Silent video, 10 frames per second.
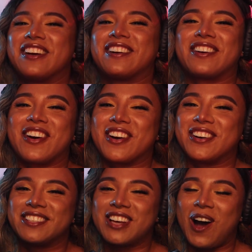the
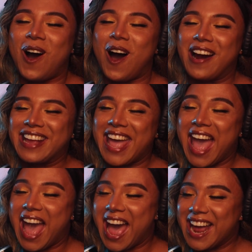girls are
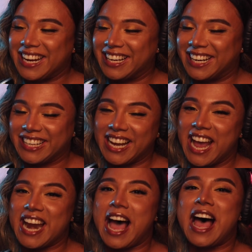catty, honey,
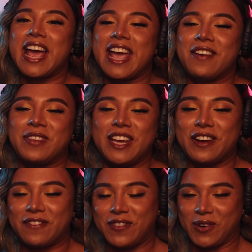and I am
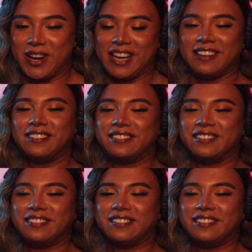here for it.